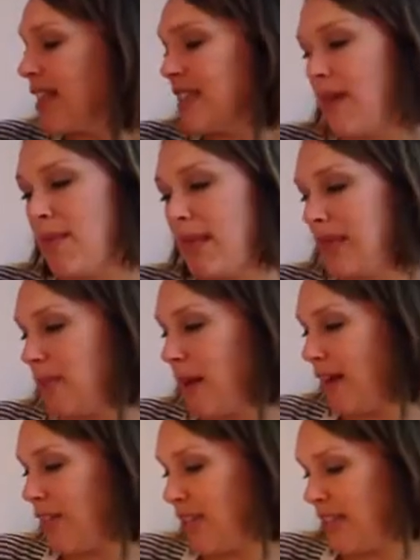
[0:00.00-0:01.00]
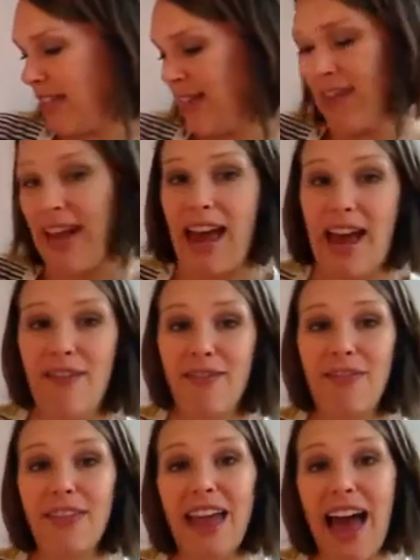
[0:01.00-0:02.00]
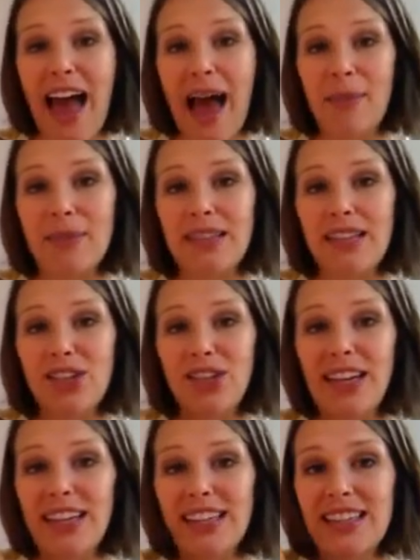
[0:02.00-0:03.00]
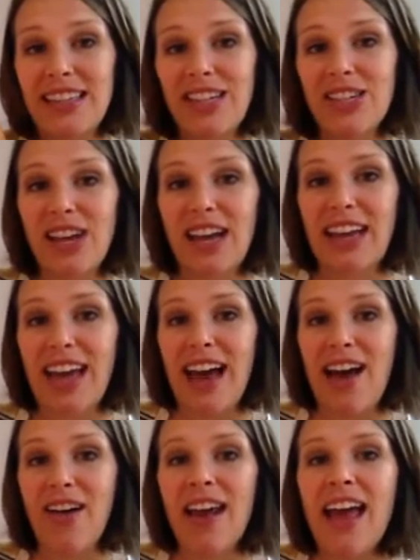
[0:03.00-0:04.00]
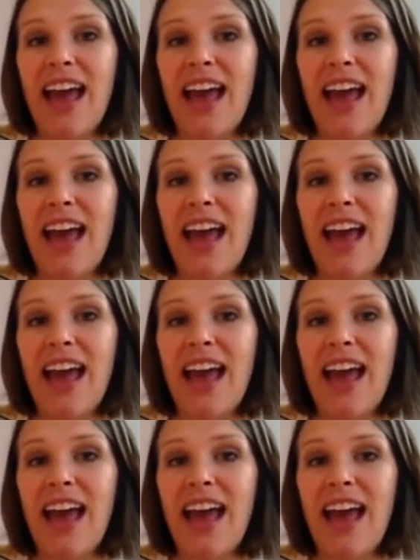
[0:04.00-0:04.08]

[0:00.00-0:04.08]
Some of these pages even have flaps that your kids can check out,